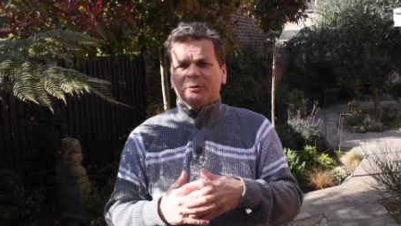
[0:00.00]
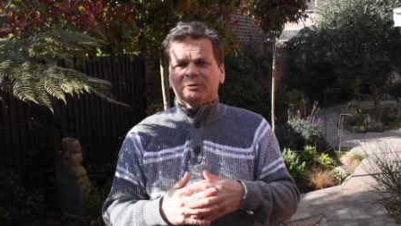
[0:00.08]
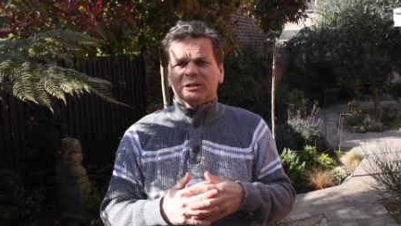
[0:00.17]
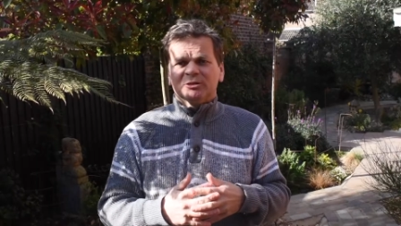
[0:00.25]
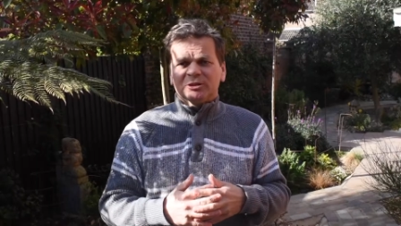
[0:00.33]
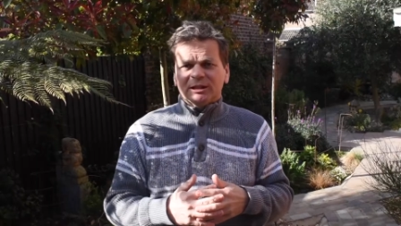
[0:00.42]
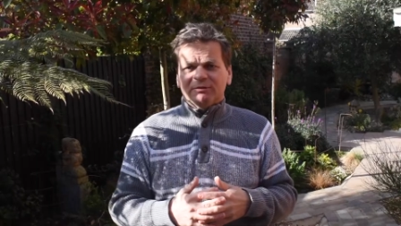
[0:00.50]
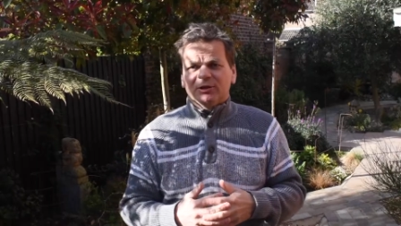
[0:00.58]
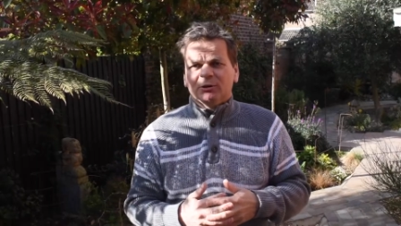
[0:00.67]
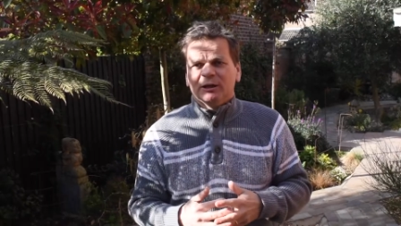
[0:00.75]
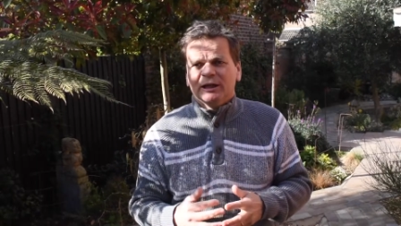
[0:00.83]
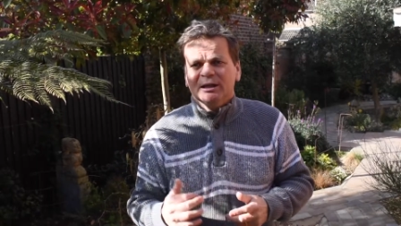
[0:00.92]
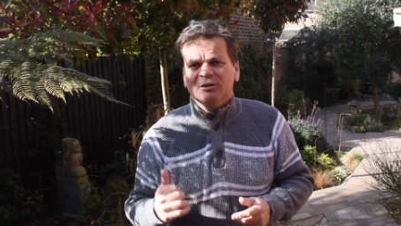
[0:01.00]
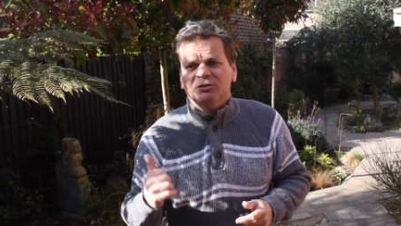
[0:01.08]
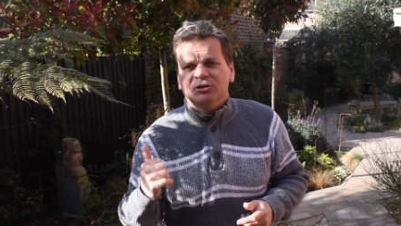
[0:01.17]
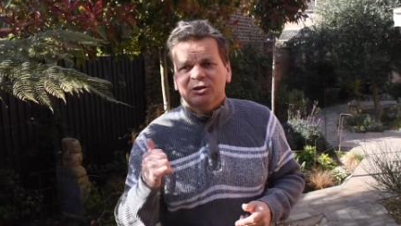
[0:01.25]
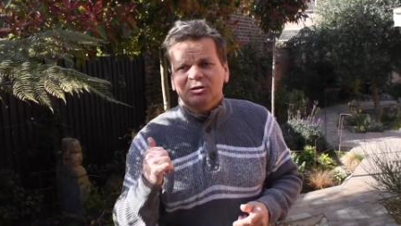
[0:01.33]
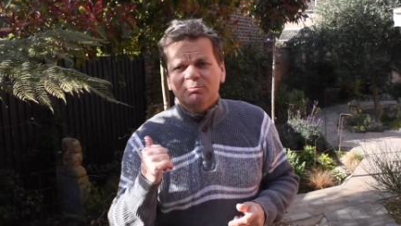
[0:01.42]
I'm going to give you is
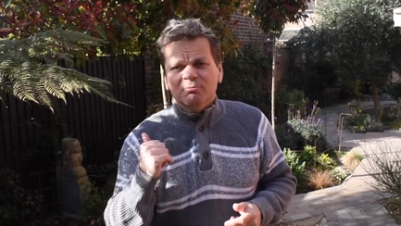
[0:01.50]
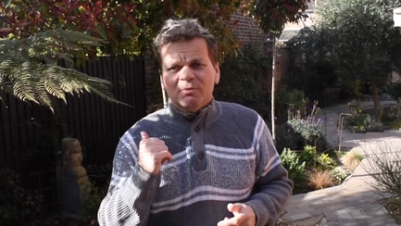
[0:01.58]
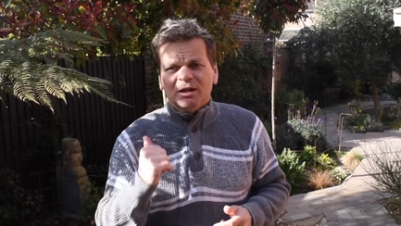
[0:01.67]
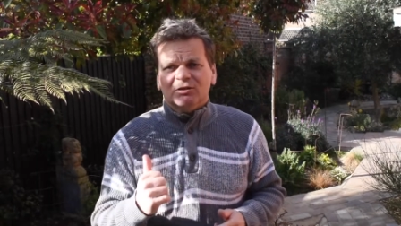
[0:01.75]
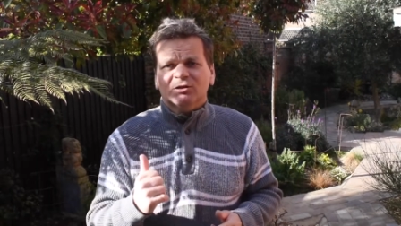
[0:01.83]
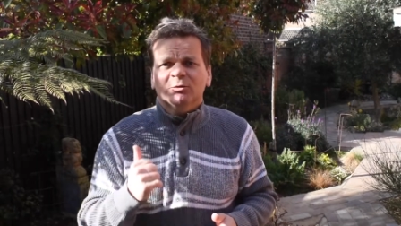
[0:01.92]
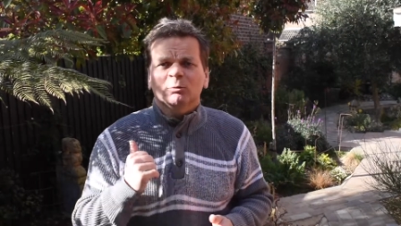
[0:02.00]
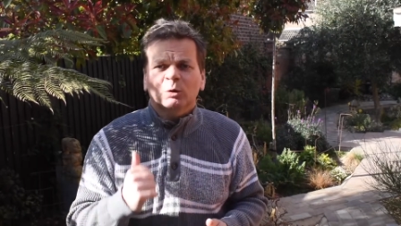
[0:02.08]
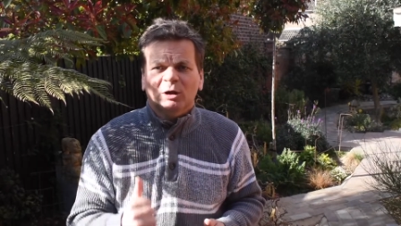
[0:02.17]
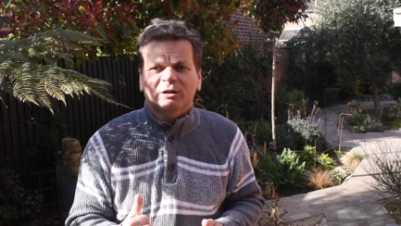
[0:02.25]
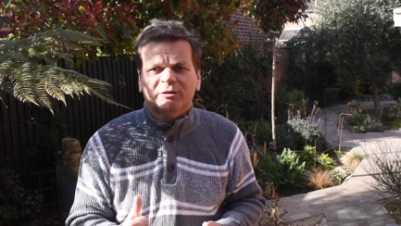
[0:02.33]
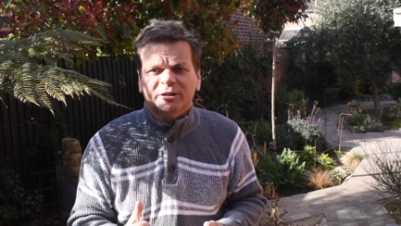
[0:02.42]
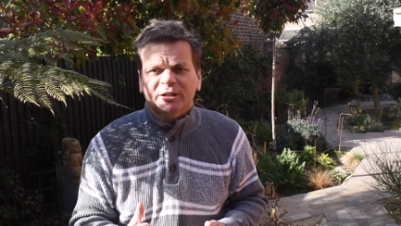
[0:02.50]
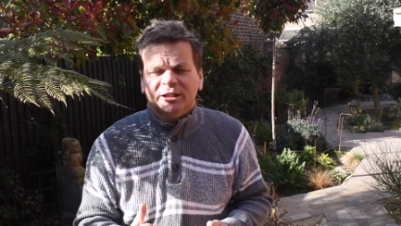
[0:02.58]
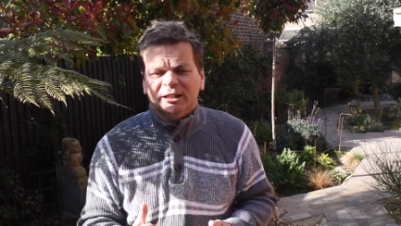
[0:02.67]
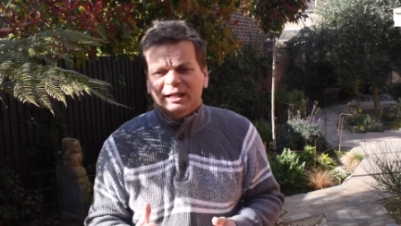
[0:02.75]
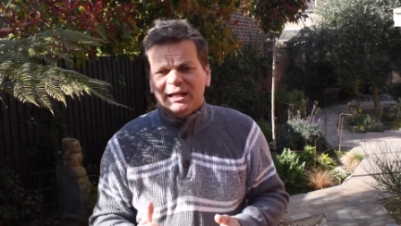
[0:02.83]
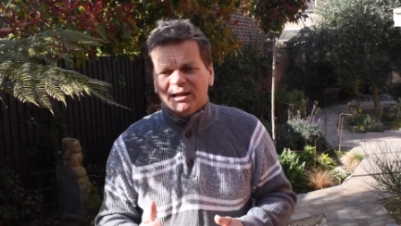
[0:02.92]
you mustn't worry,
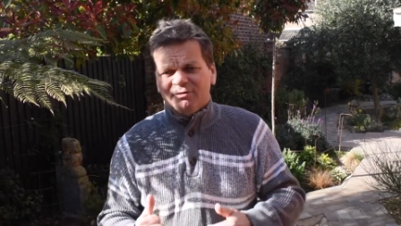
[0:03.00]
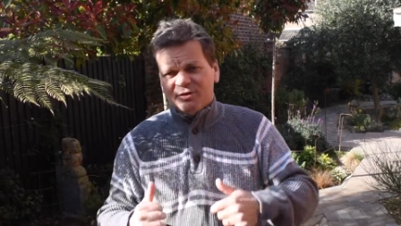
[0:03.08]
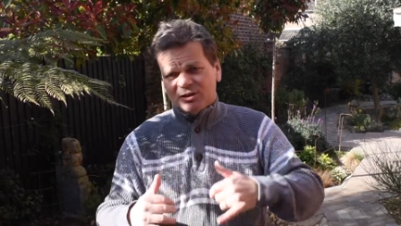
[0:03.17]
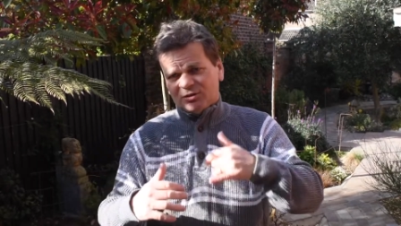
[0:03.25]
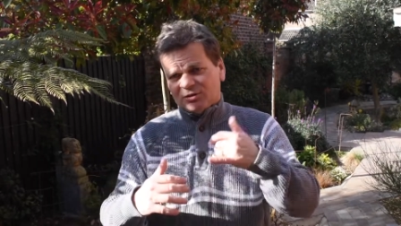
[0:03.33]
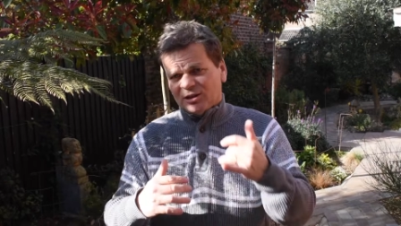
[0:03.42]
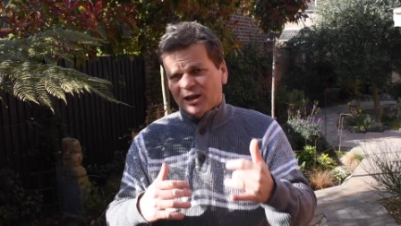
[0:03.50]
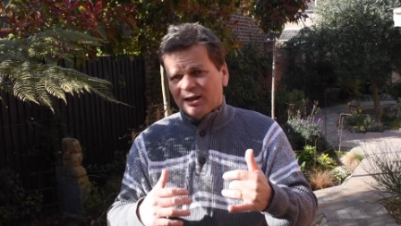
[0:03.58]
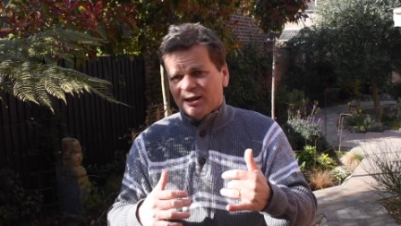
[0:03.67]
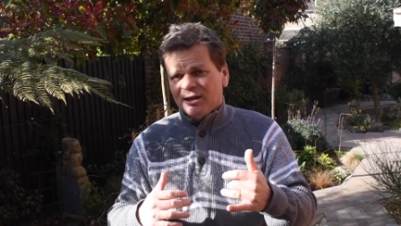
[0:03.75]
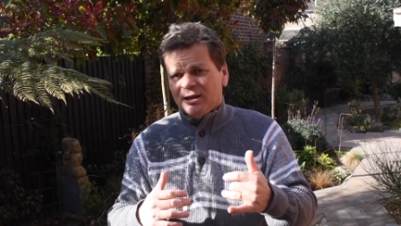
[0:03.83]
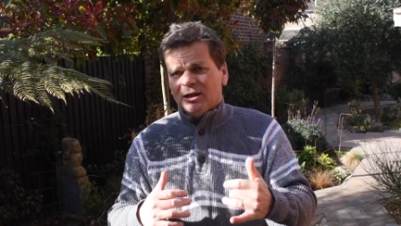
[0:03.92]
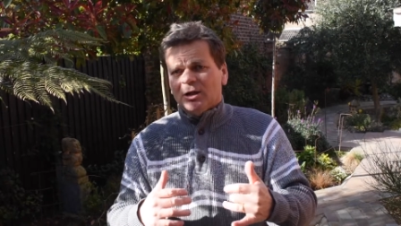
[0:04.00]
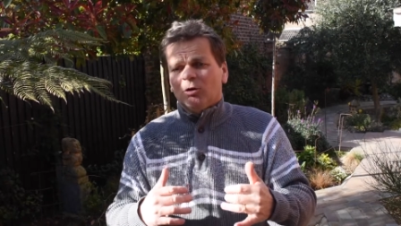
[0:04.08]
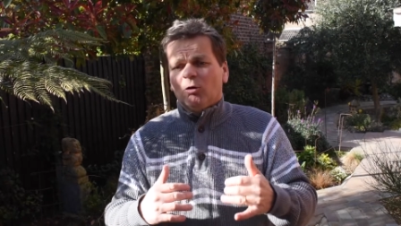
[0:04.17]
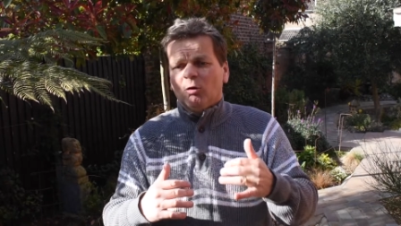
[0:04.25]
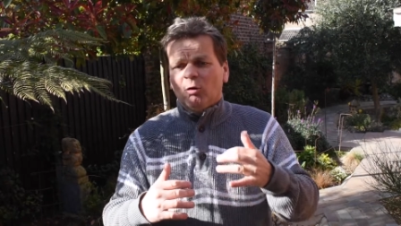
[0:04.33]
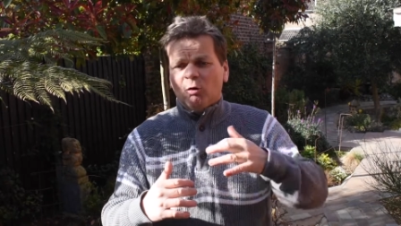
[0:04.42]
okay? If it's sunny
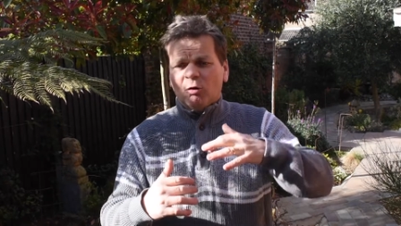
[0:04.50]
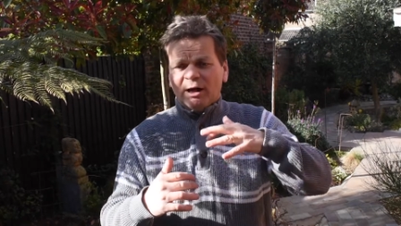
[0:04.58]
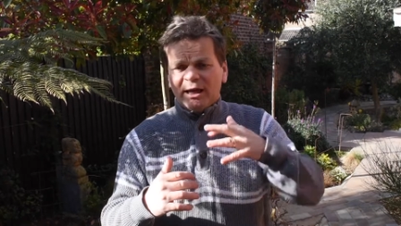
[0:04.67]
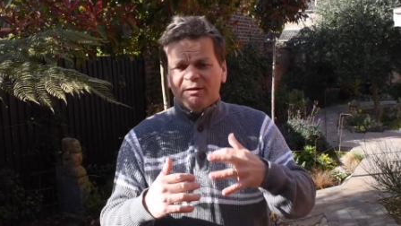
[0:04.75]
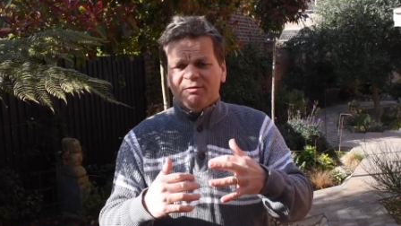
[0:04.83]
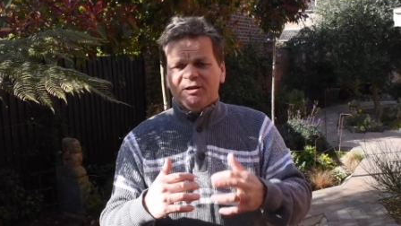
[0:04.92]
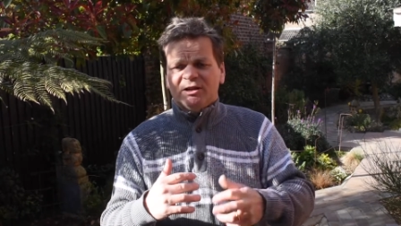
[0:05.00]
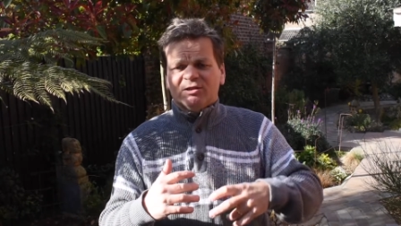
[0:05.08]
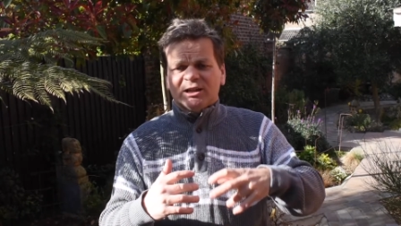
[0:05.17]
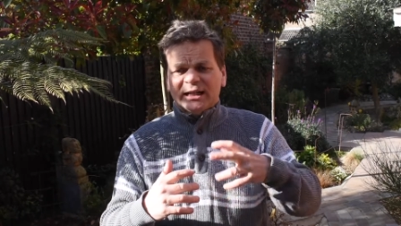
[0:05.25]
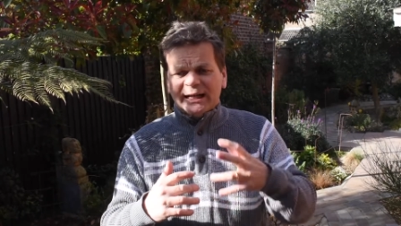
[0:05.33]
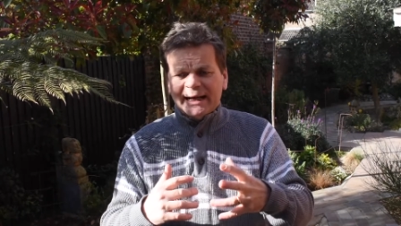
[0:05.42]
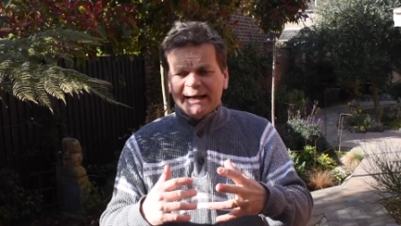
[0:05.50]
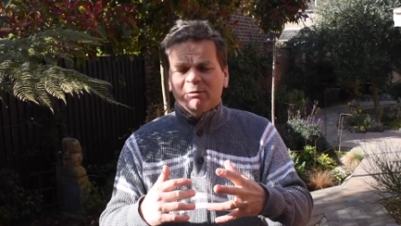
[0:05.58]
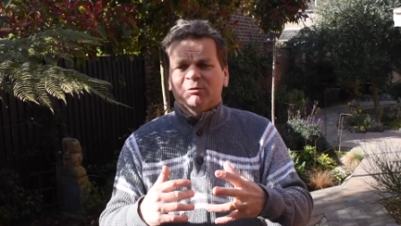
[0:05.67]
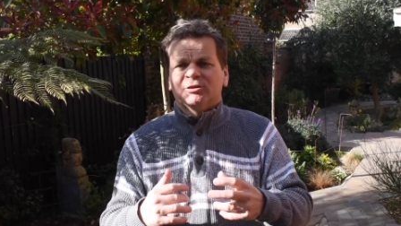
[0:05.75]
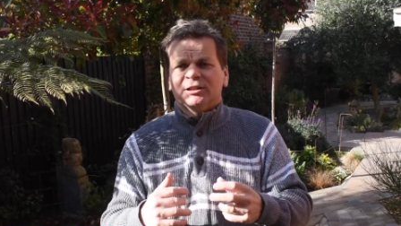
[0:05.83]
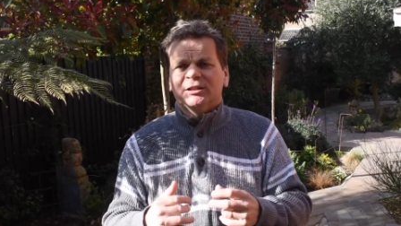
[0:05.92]
or if it's
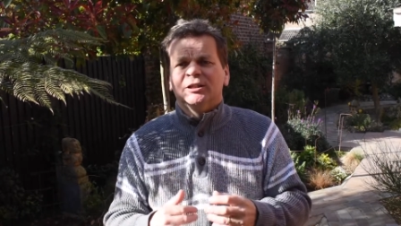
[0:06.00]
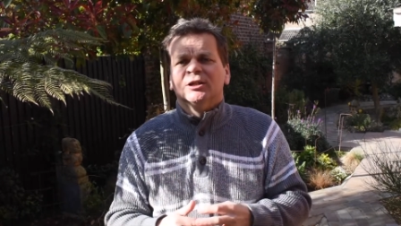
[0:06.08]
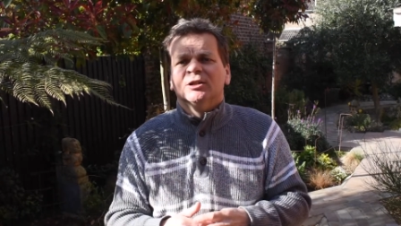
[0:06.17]
cloudy.